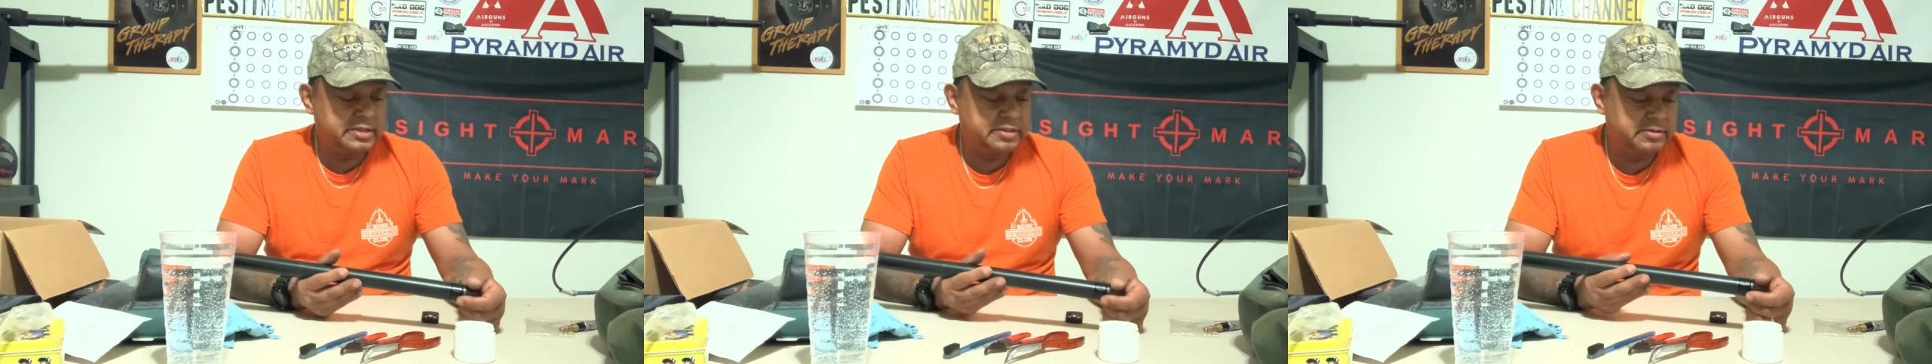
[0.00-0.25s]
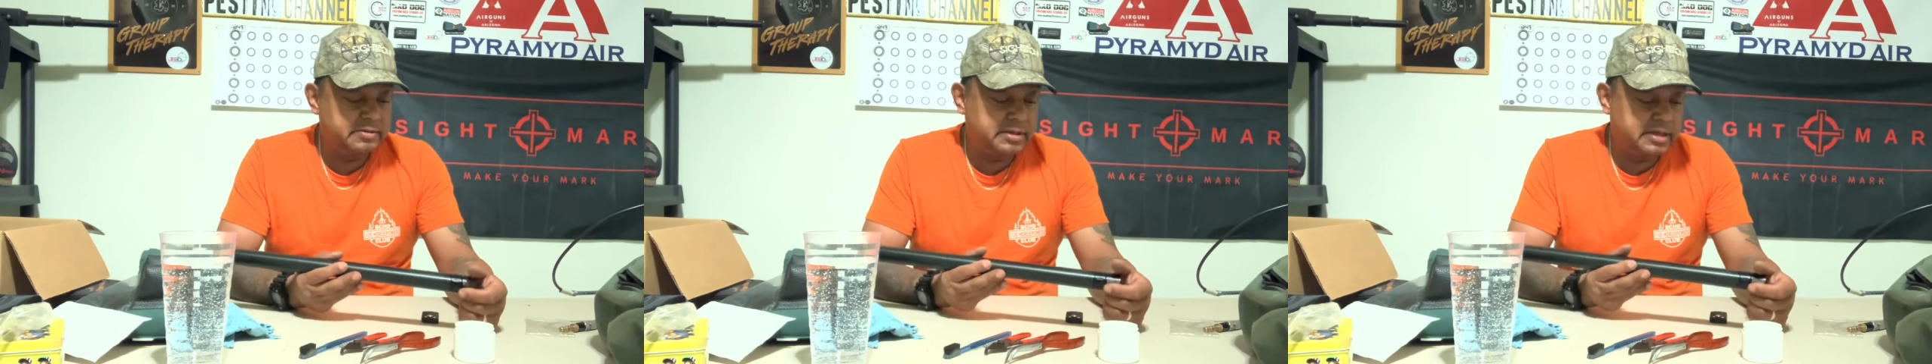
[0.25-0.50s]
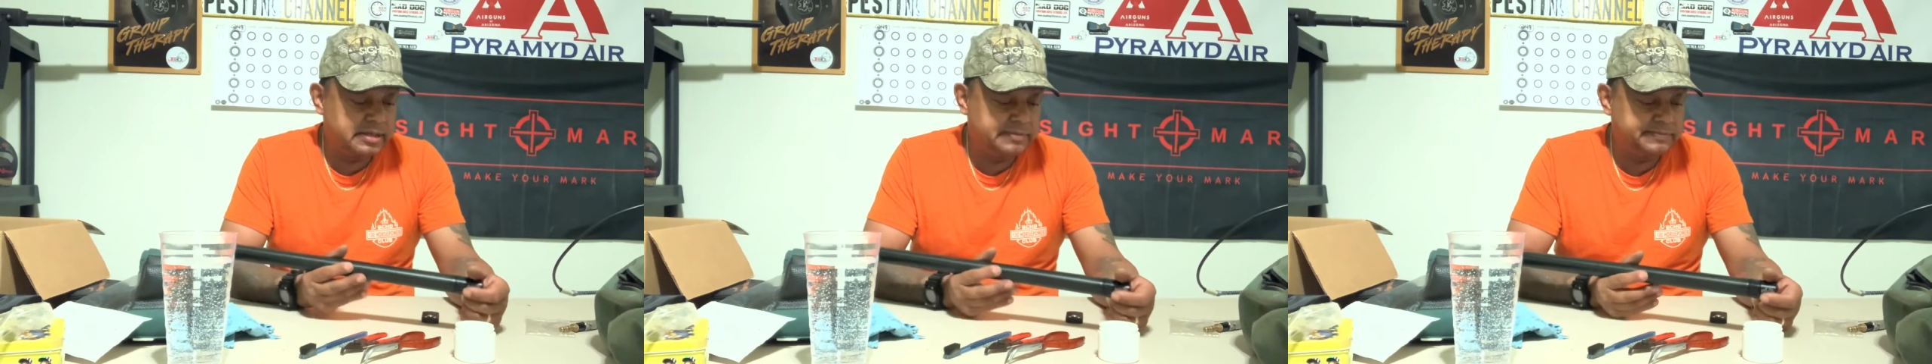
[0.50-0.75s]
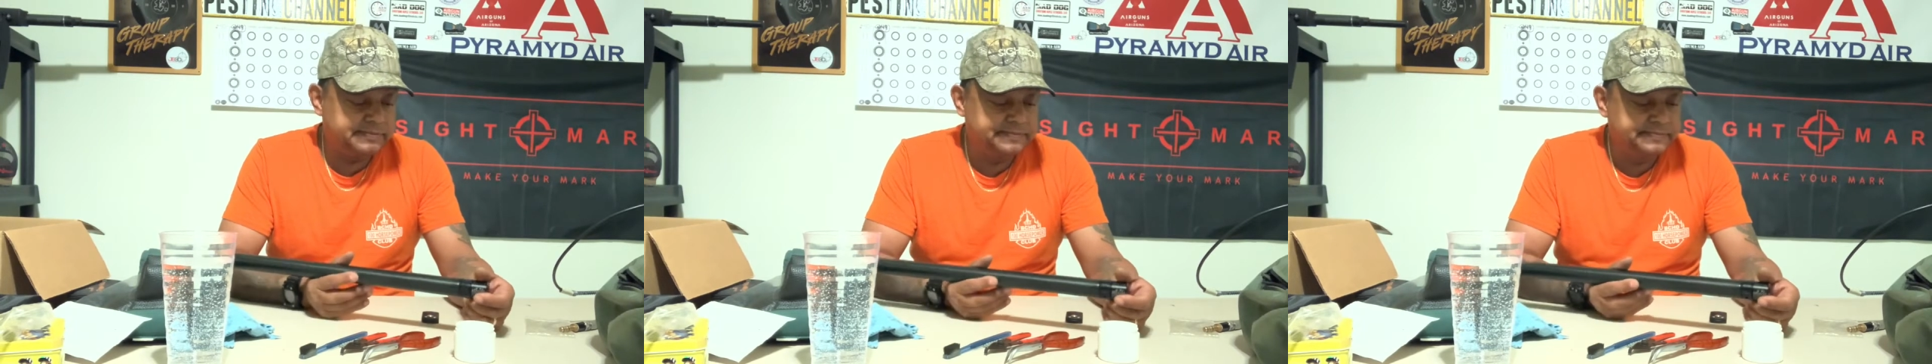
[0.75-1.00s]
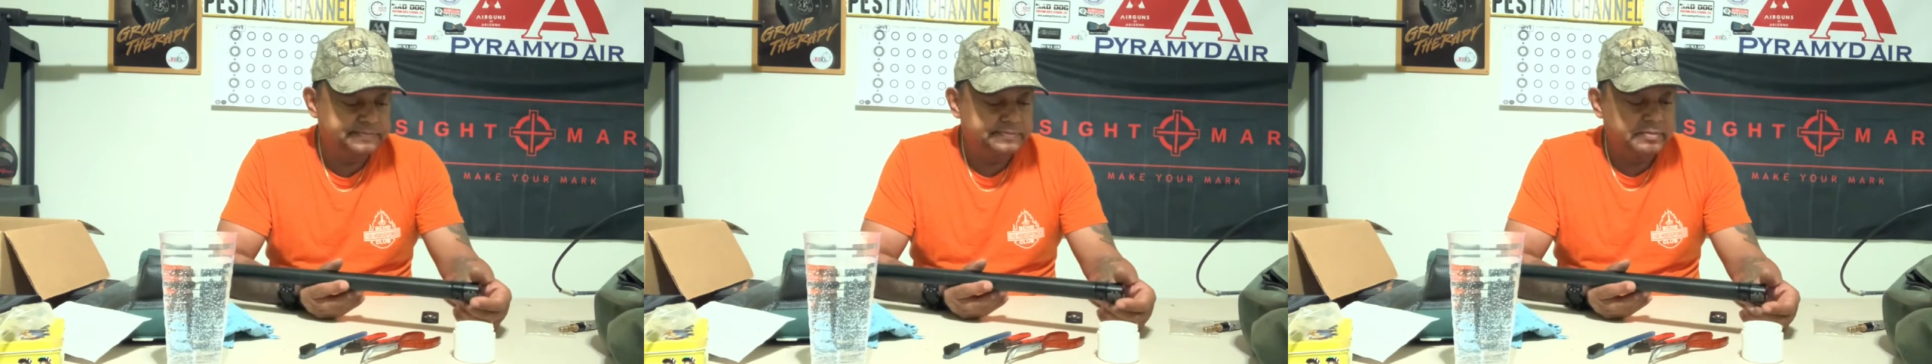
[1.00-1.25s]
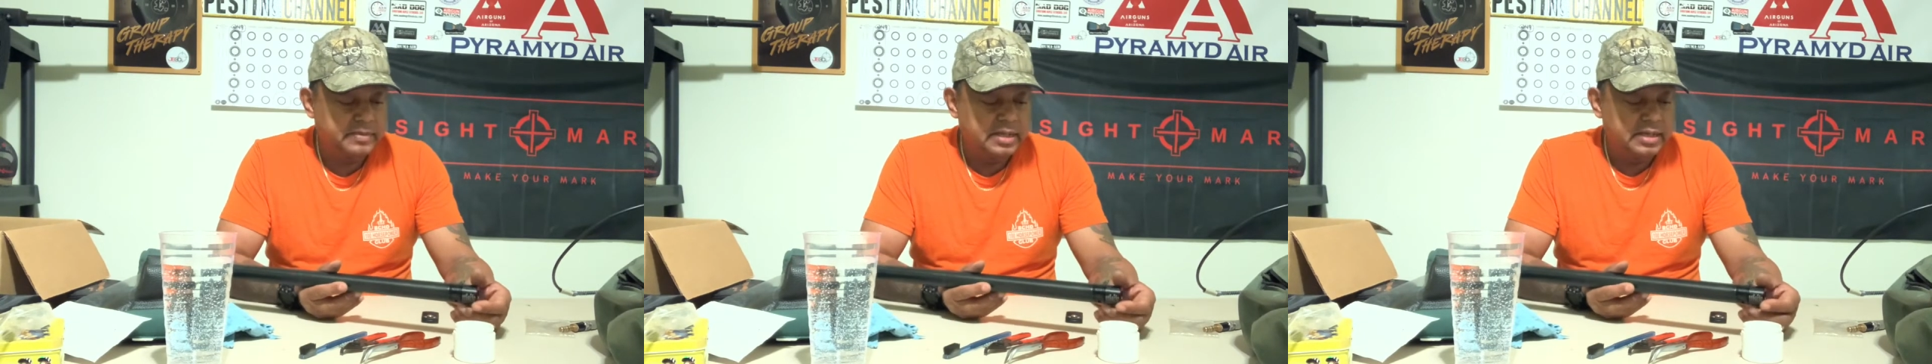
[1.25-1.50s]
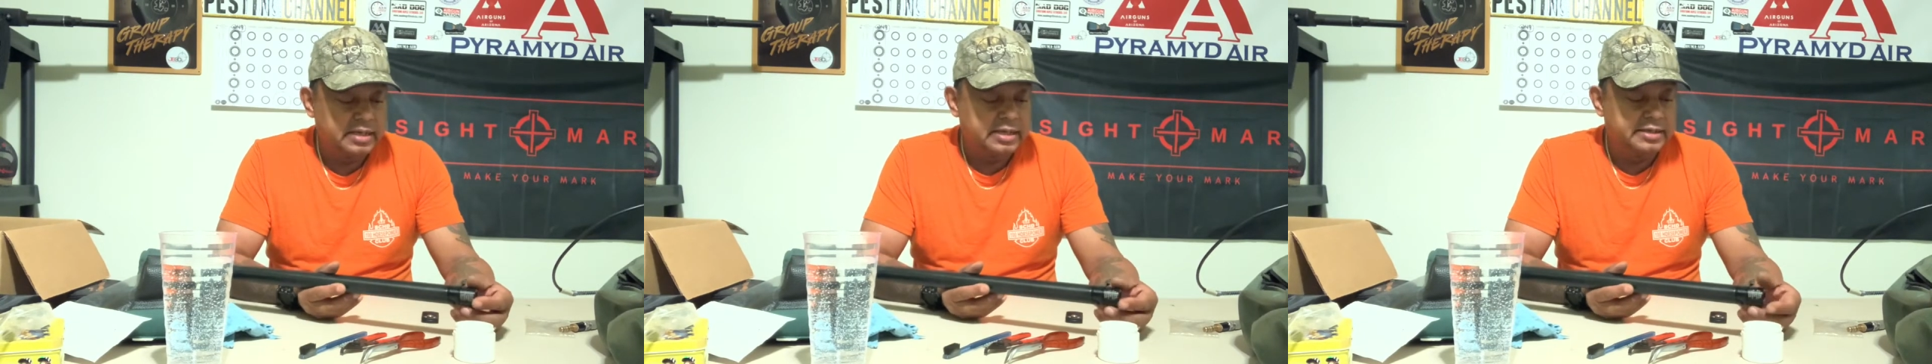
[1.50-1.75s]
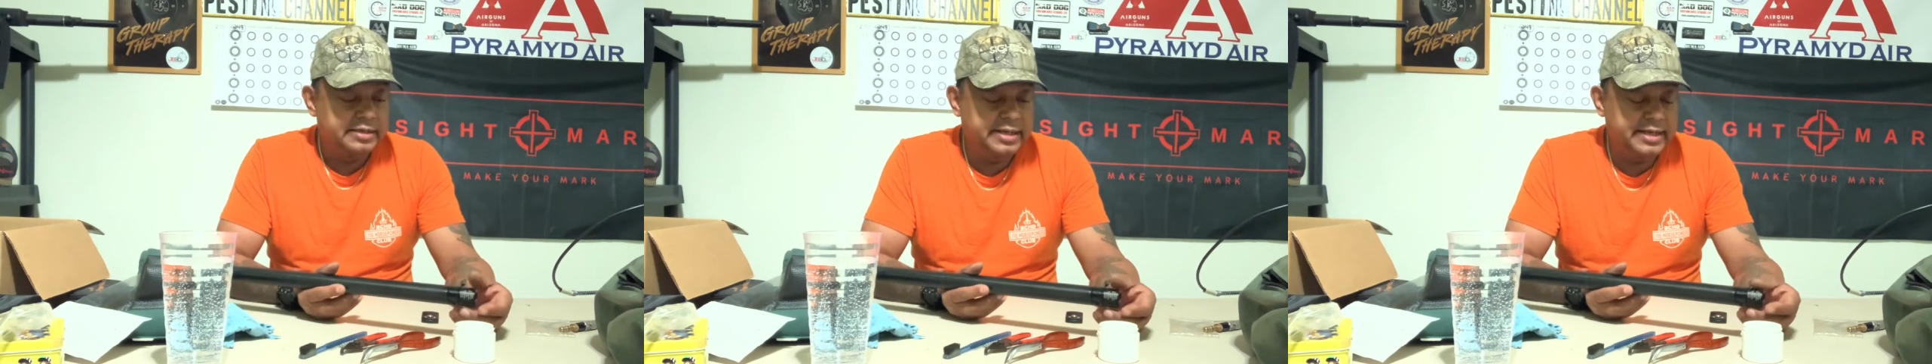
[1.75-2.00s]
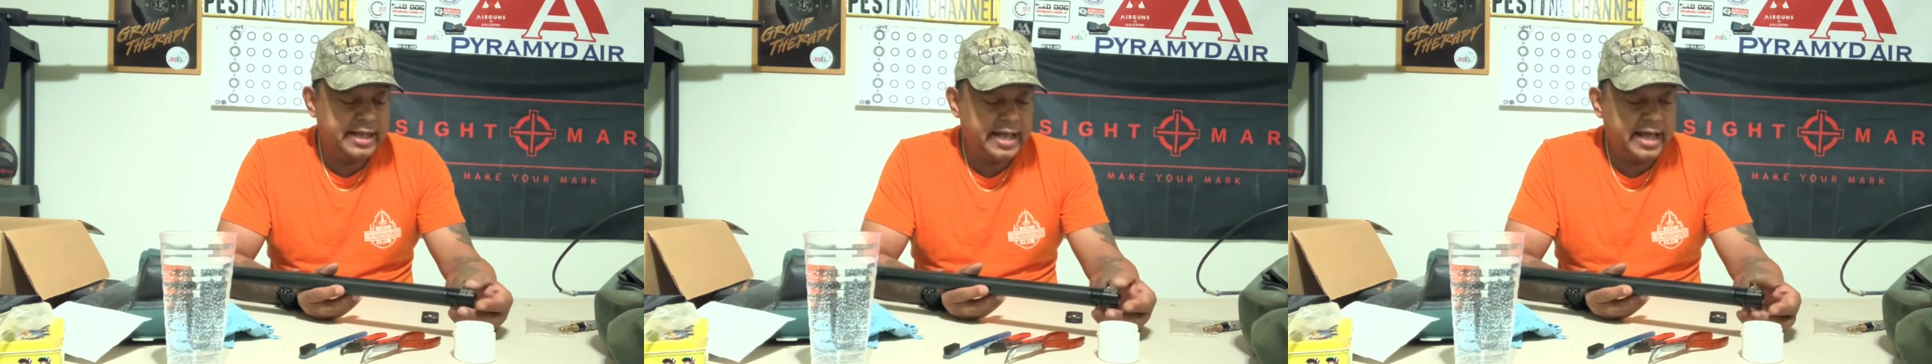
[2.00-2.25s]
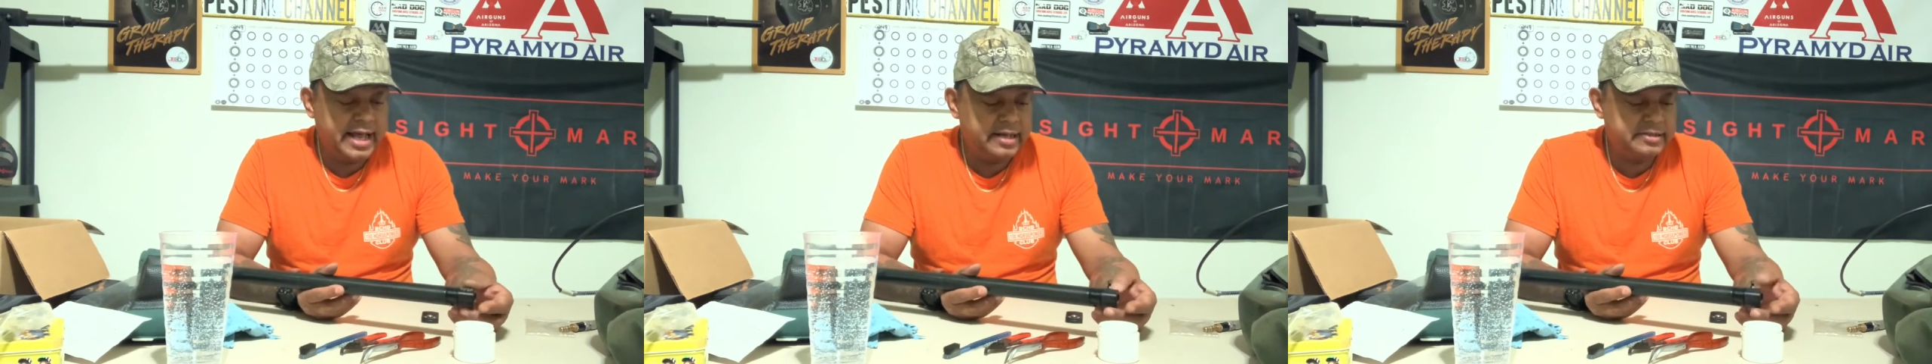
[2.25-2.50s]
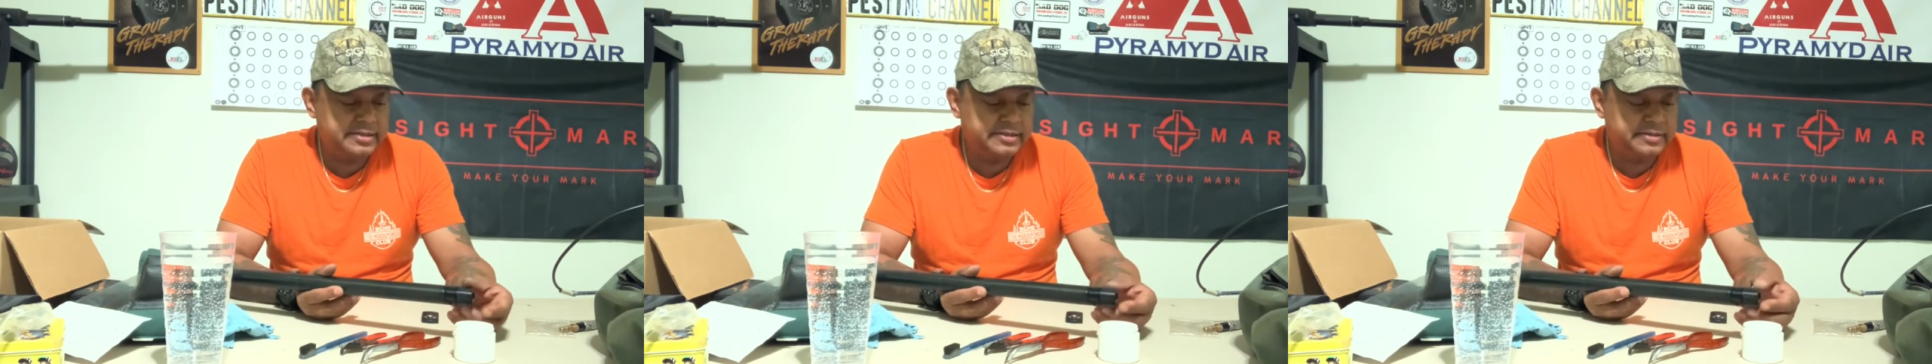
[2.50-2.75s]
to degas,